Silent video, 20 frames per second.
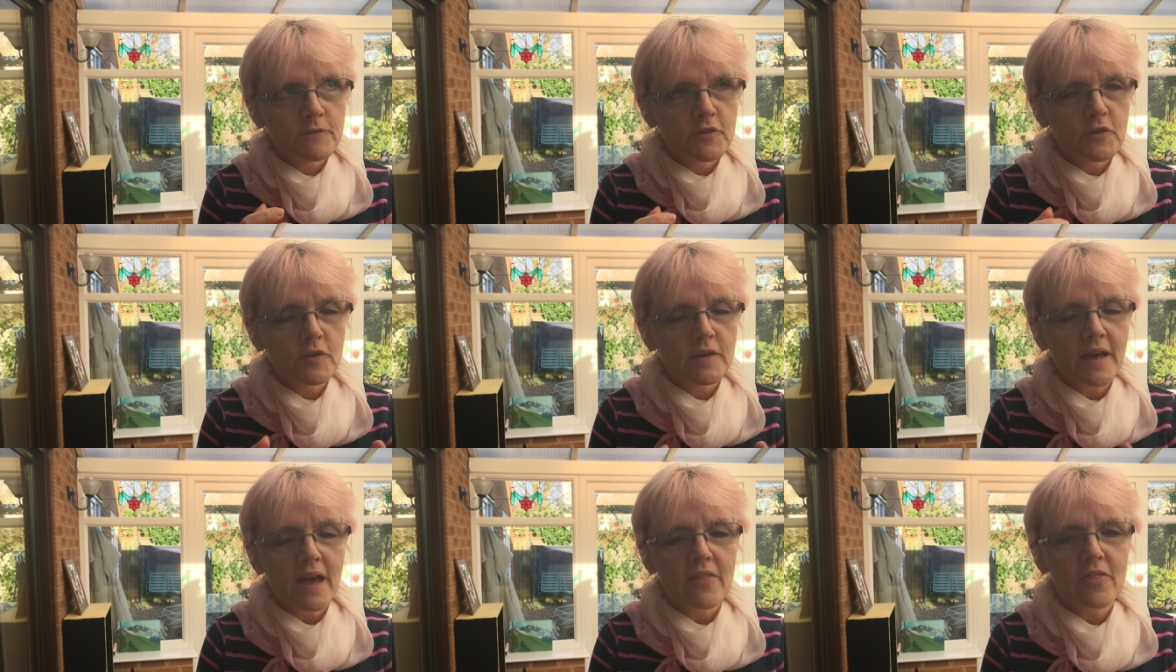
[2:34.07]

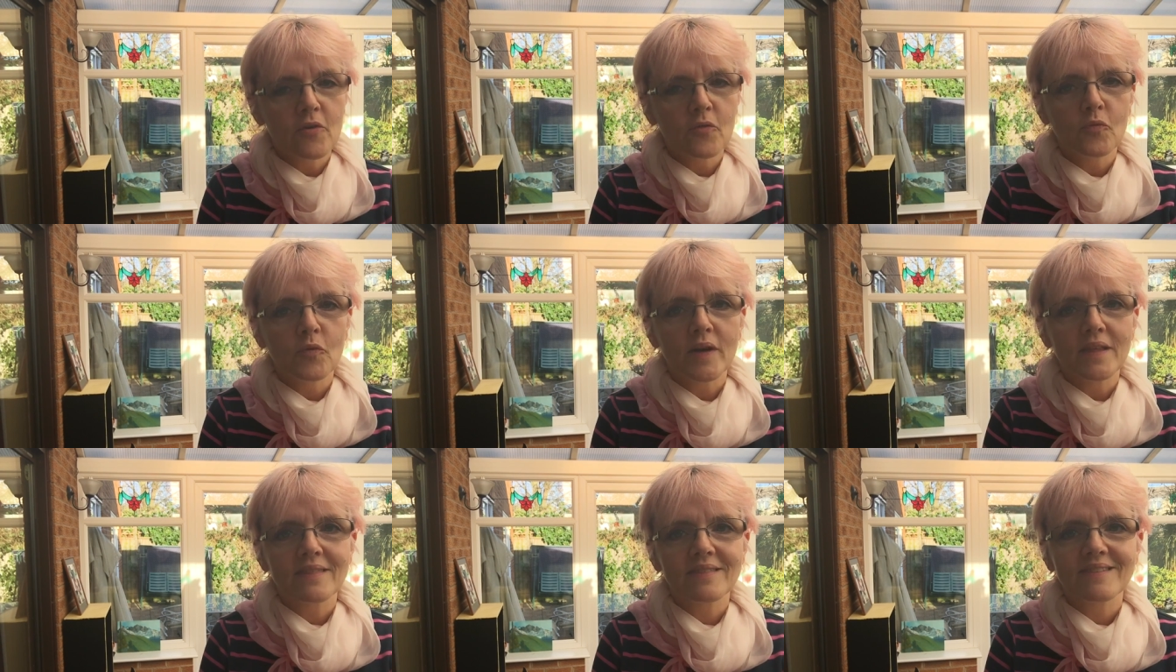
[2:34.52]
together
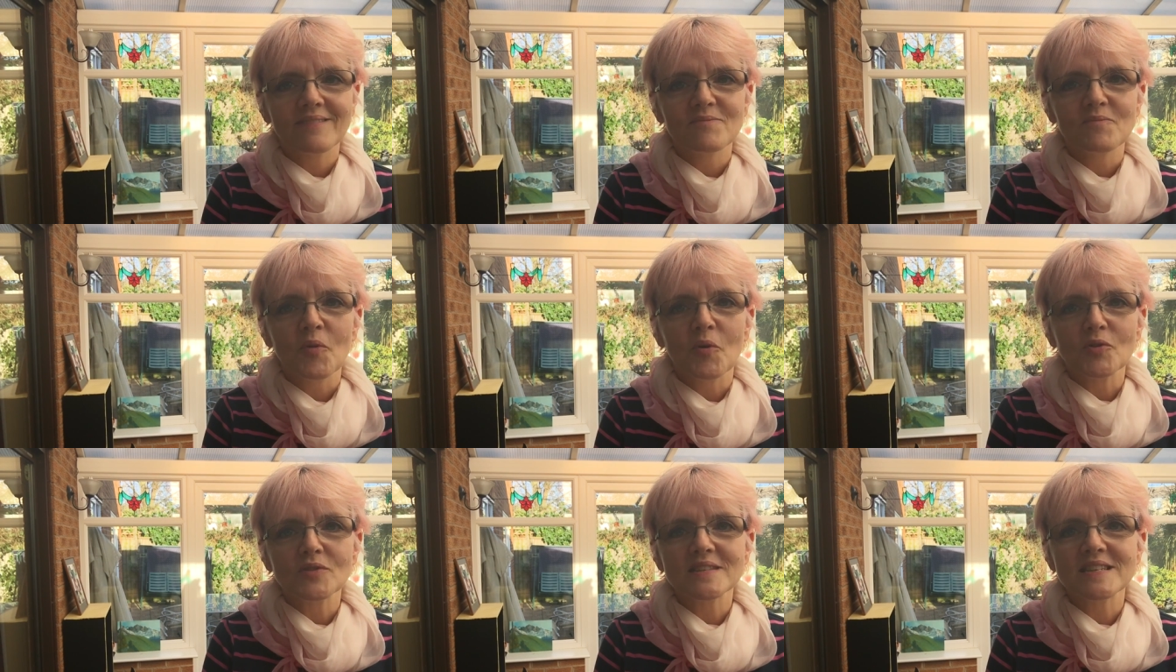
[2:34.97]
with
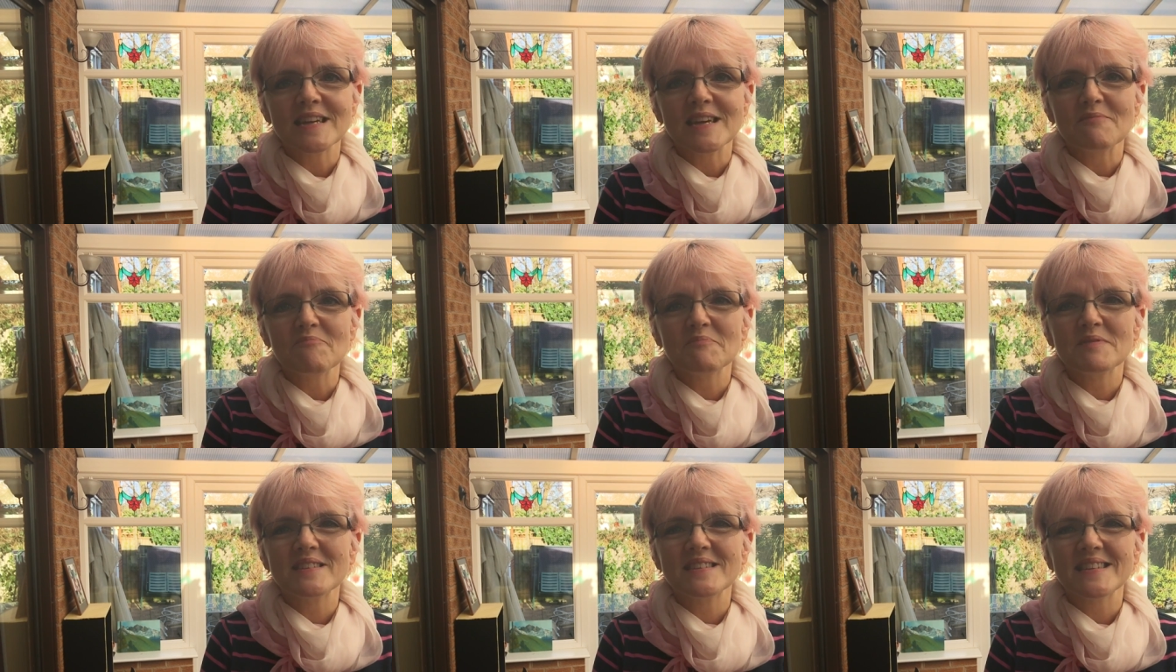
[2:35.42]
more
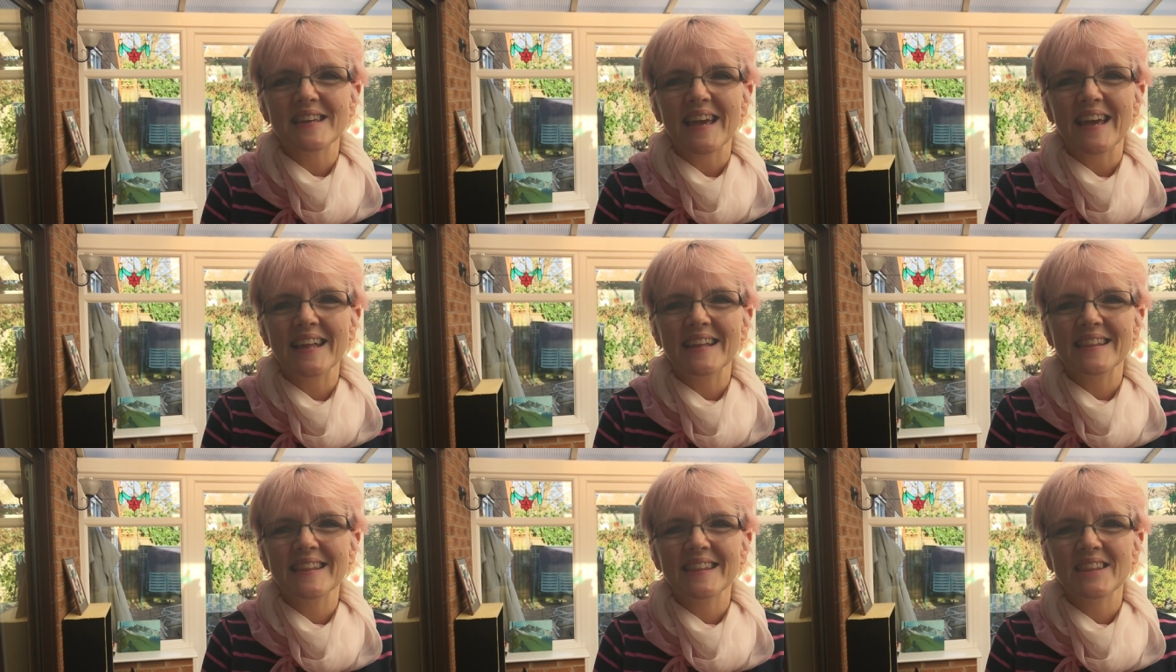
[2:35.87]
tips
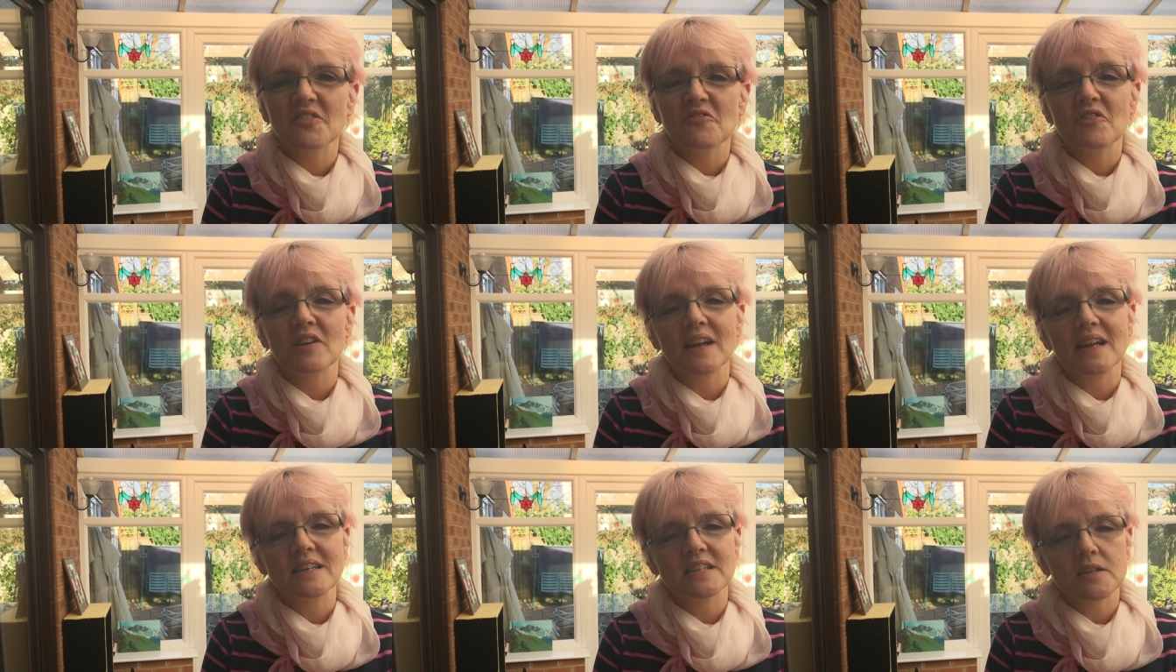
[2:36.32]
in the
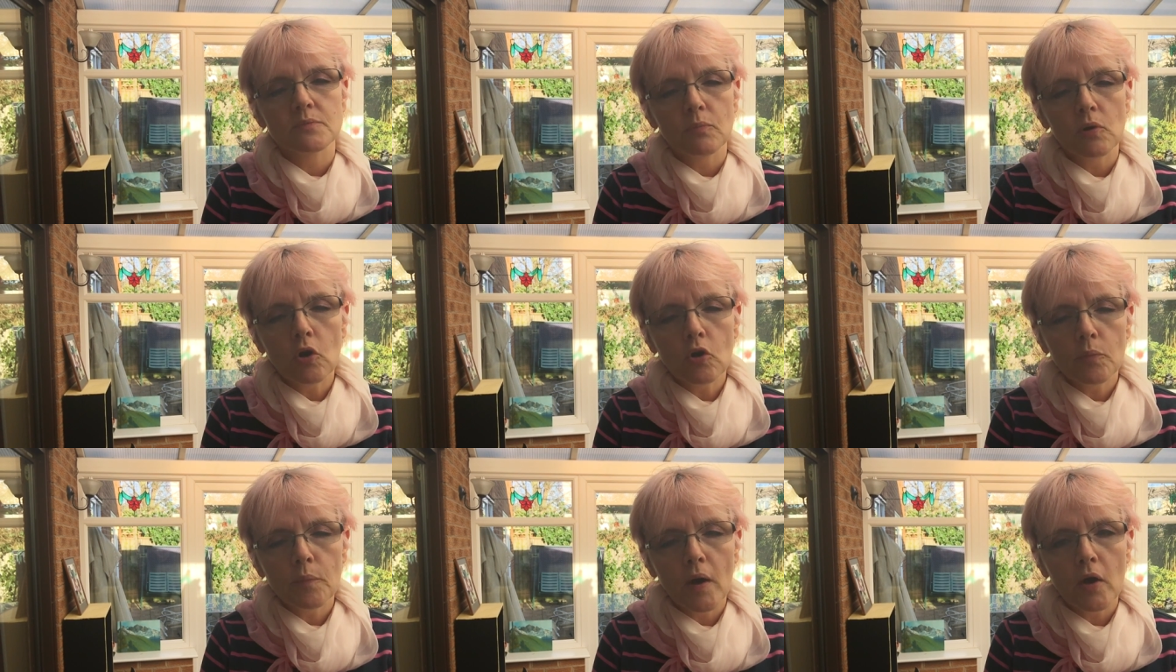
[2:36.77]
related
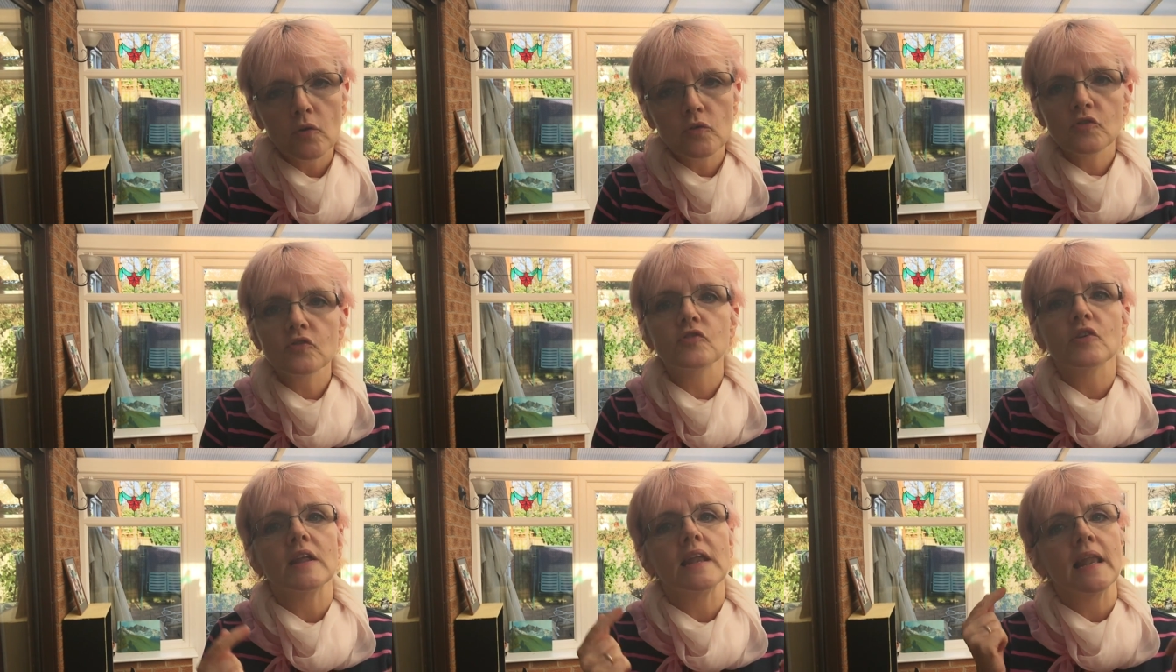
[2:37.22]
blog
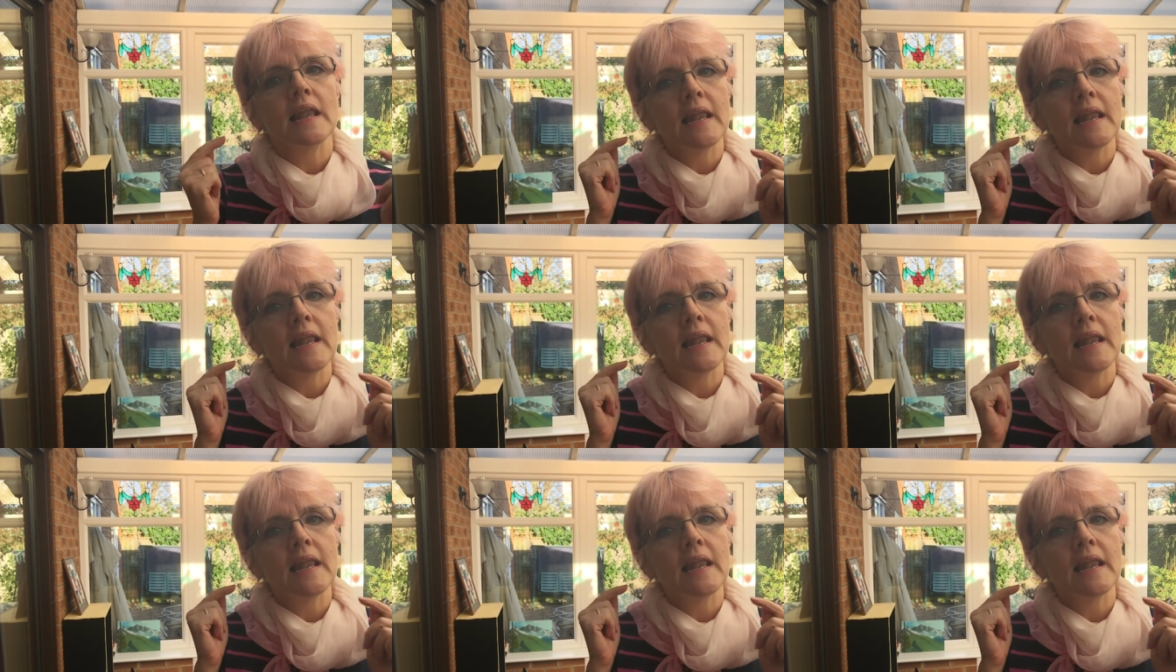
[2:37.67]
post.